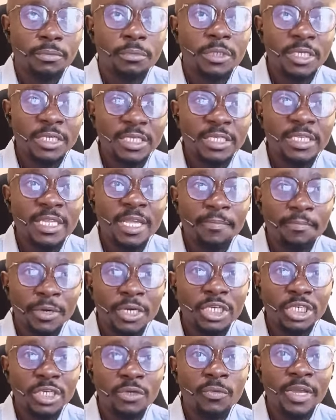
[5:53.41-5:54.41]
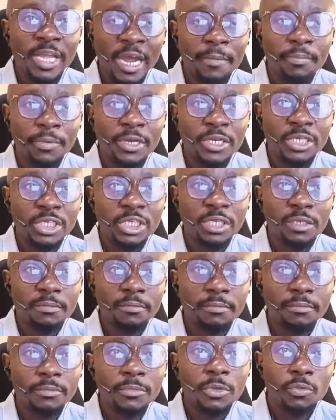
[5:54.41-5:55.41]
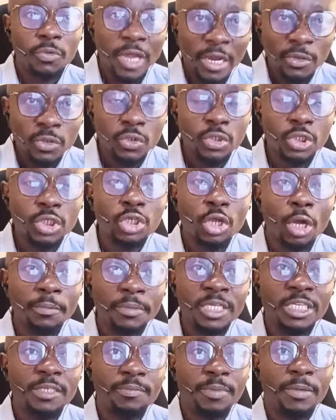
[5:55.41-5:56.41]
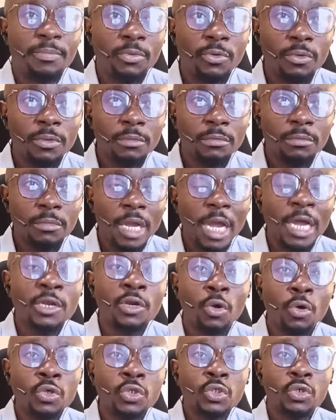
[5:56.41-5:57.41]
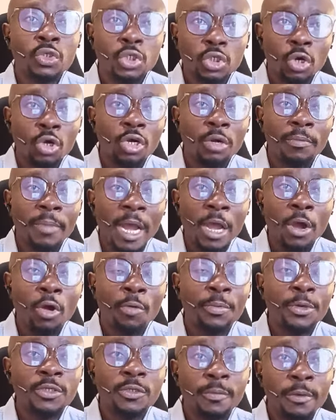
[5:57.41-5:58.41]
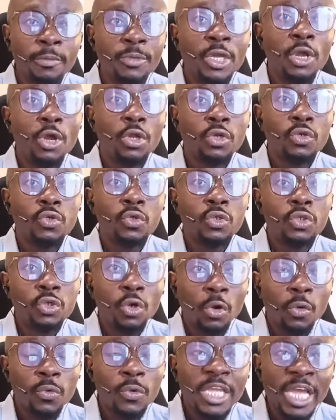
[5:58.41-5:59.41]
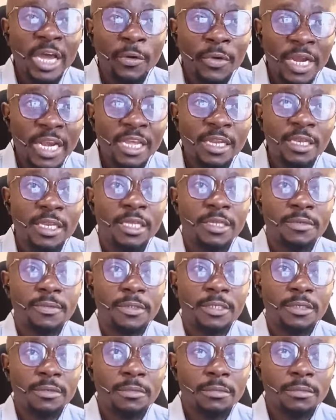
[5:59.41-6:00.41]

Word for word: This is the preaching we are preaching. We have to stop these people. And also struggle by all possible means to talk with your relatives